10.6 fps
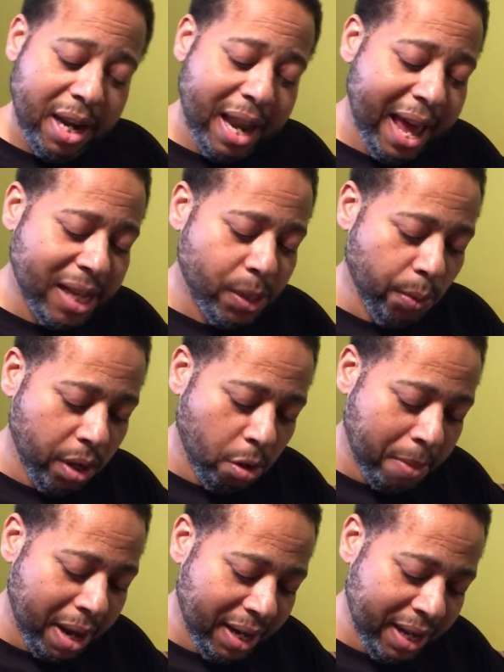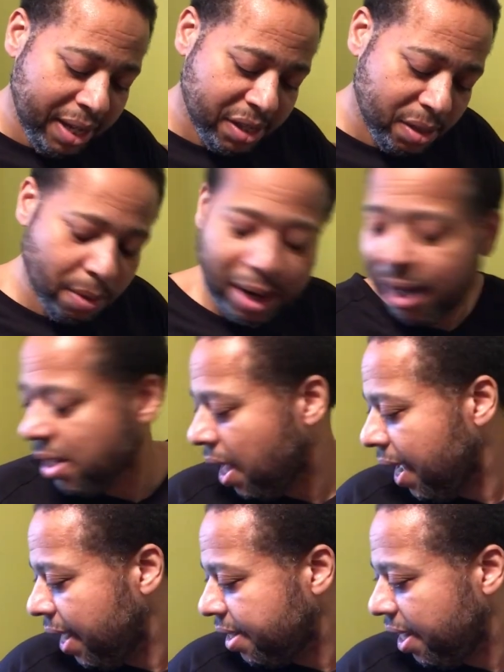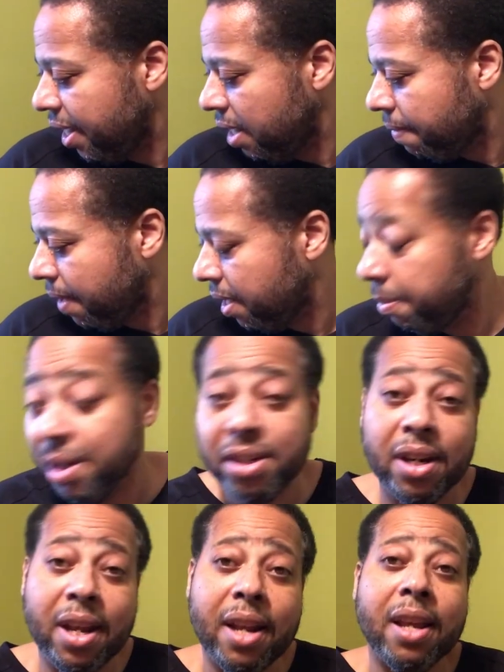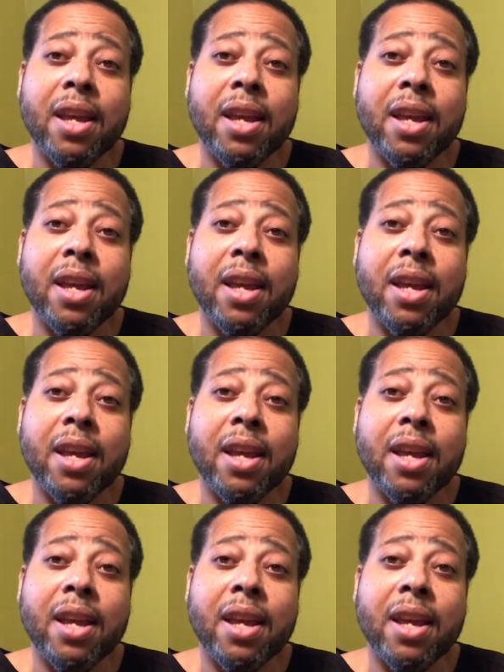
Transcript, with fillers: Last one on my list, so I guess I had 10 if I didn't mention that.